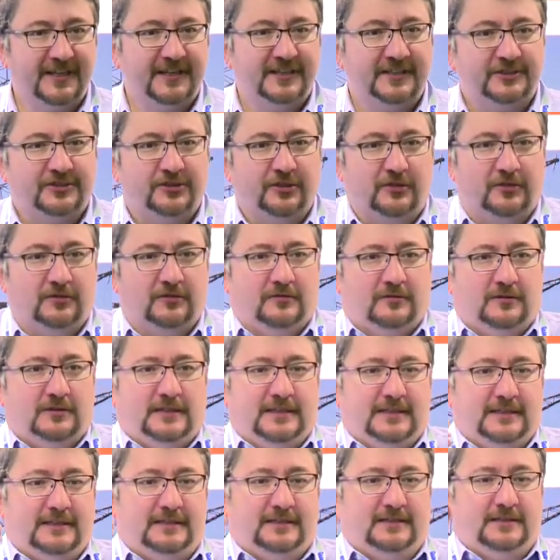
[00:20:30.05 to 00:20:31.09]
So
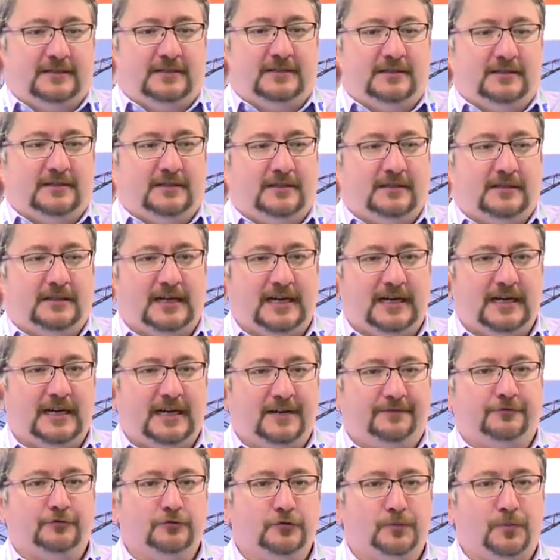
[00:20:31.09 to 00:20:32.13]
I
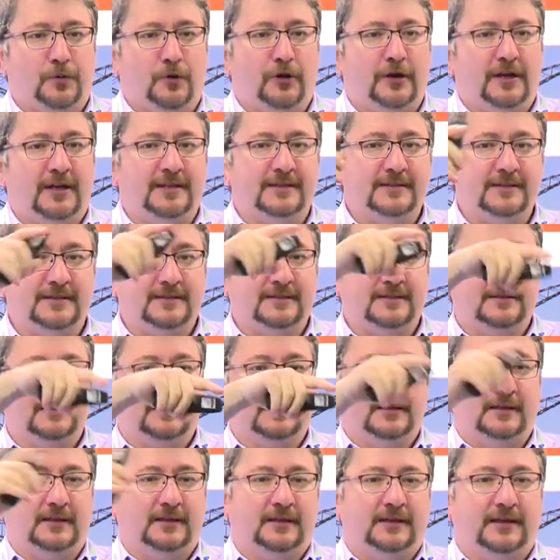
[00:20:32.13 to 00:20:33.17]
have 2 points,
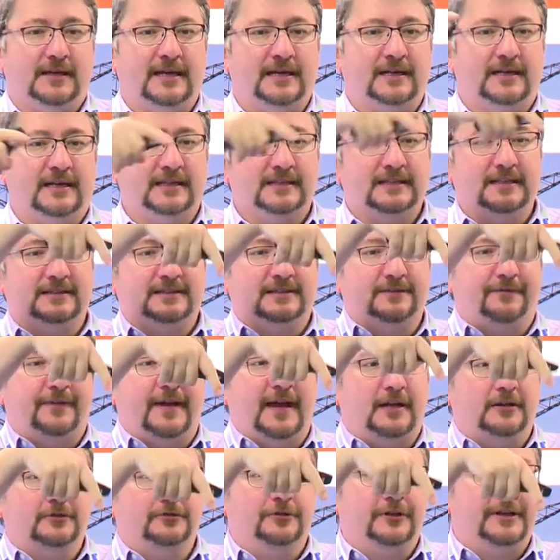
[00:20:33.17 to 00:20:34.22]
and I need the
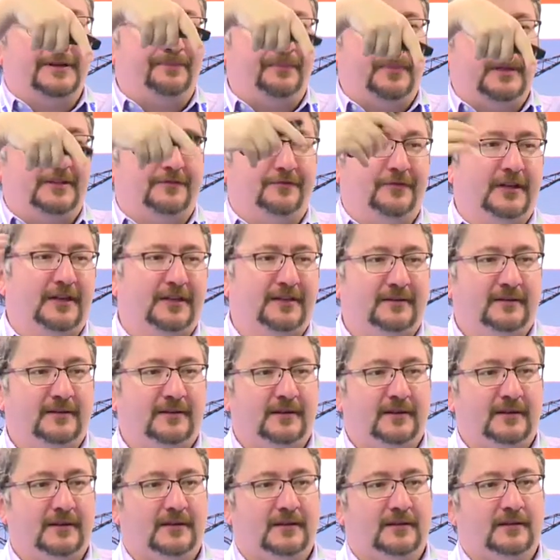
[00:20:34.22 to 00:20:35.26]
value in between.
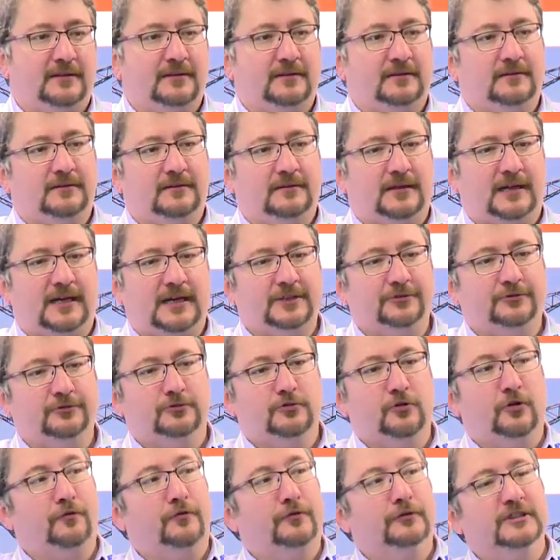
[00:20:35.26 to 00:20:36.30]
I do
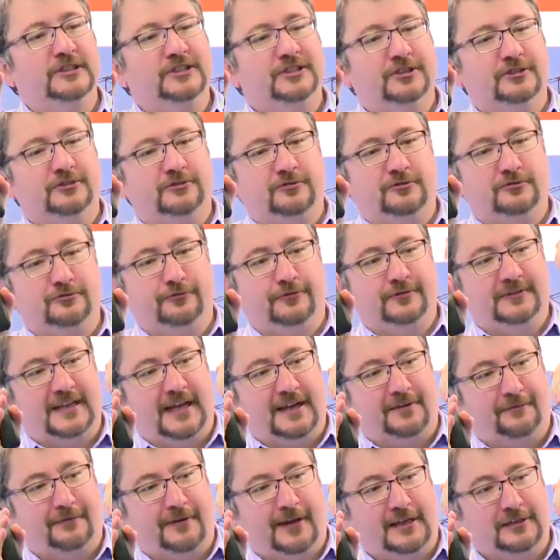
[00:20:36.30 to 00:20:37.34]
convolution to do
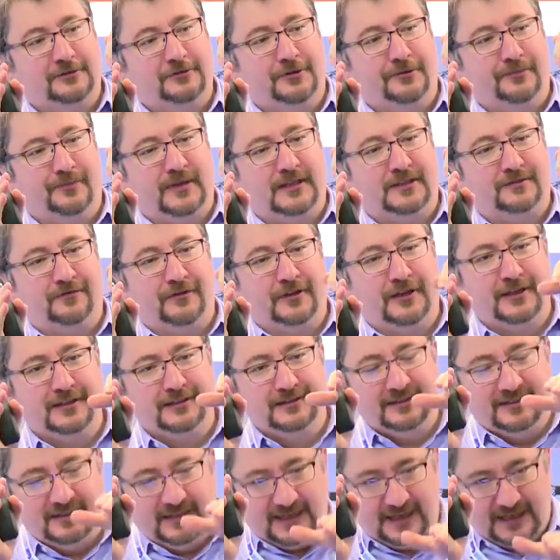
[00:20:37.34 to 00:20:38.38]
that value in
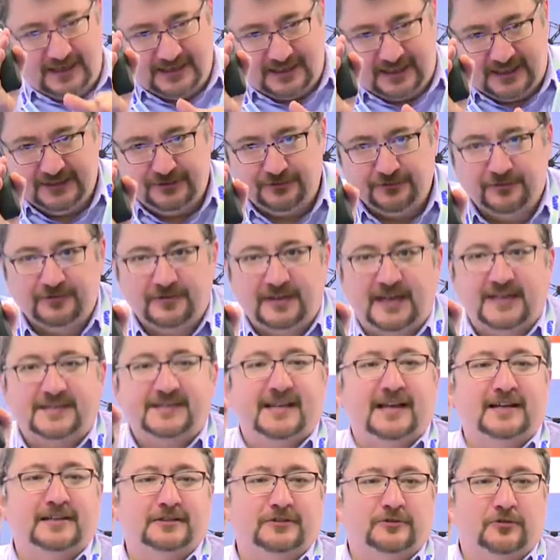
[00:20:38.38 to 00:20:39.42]
between, and I do a
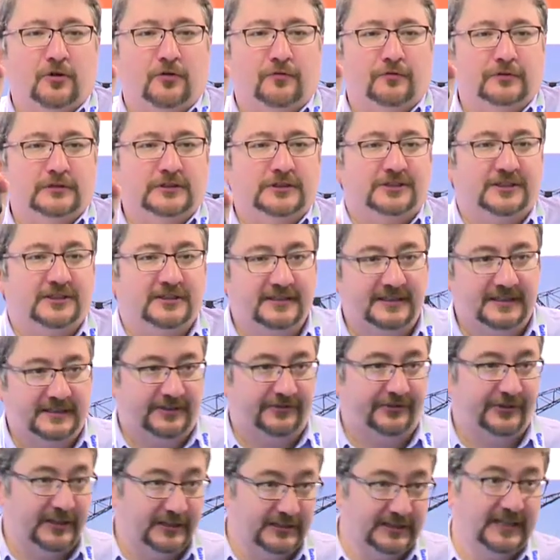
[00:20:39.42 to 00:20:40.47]
second convolution.
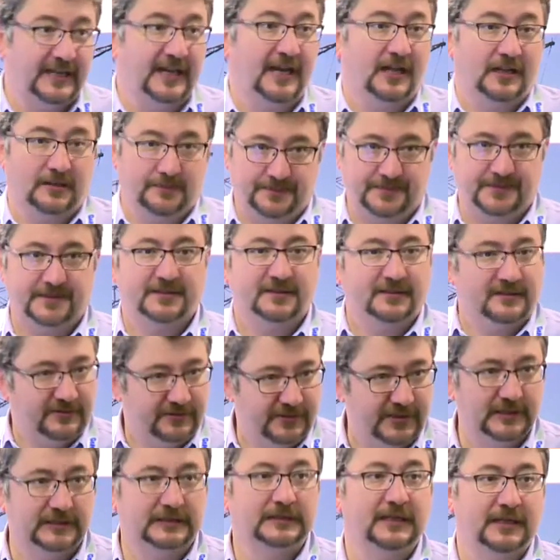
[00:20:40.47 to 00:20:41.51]
Really helps,
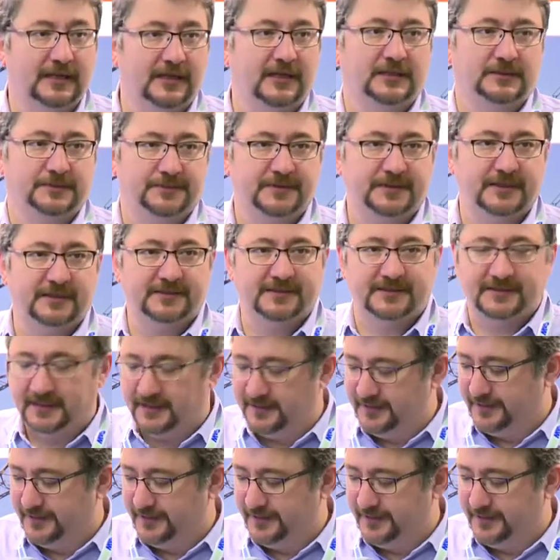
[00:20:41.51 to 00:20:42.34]
really helps.